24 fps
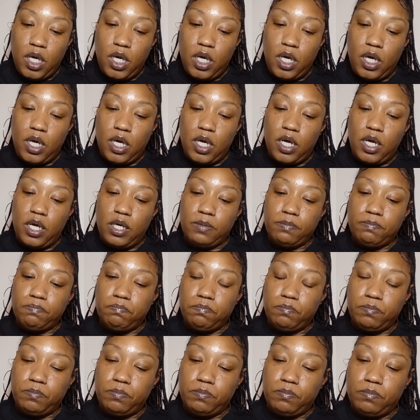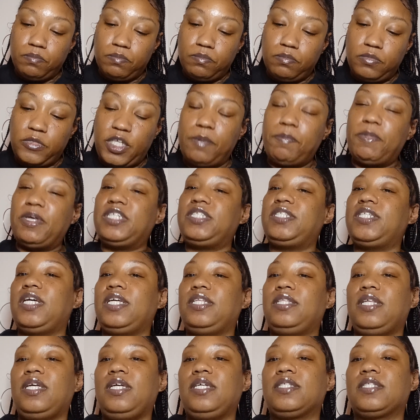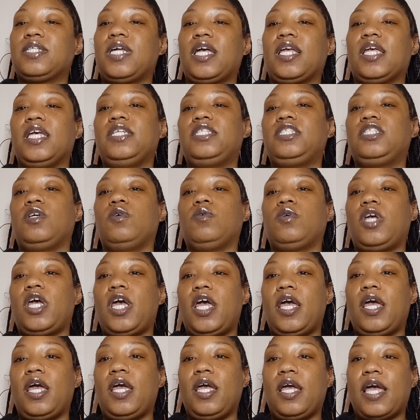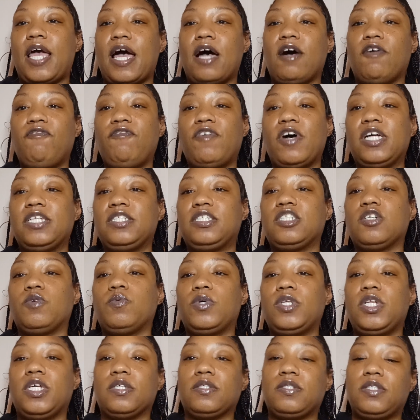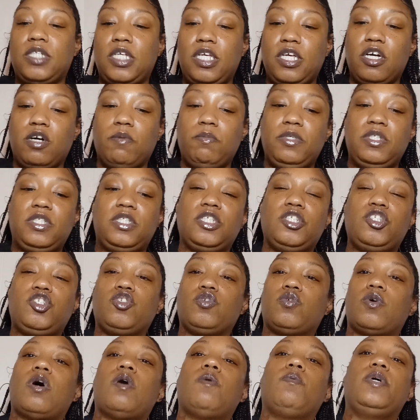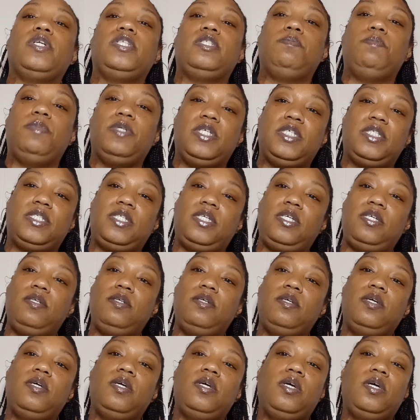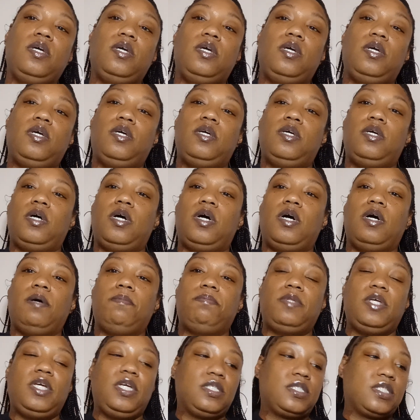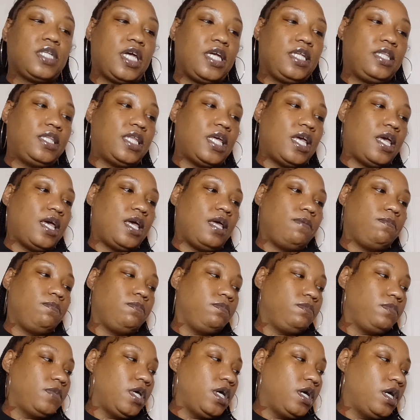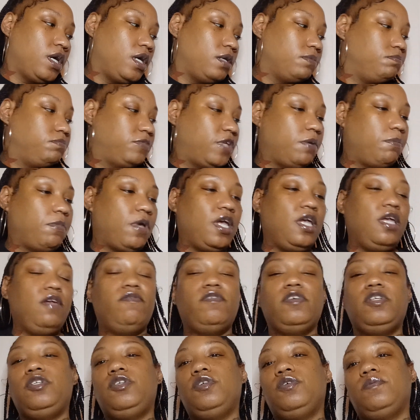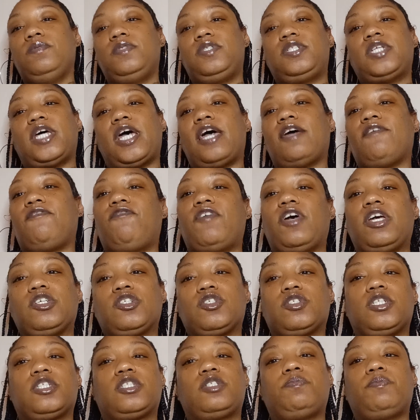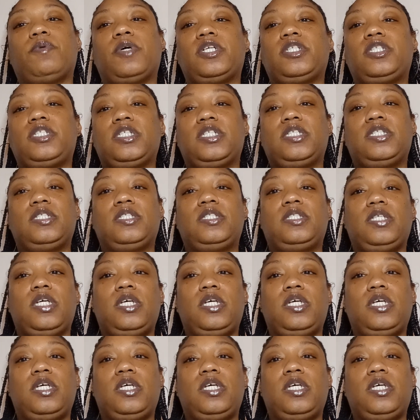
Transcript: Um, they may say things like, It's okay, I'll find someone else to help me since you're always busy. Uh, things like that. Um, they may even use sad facial expressions.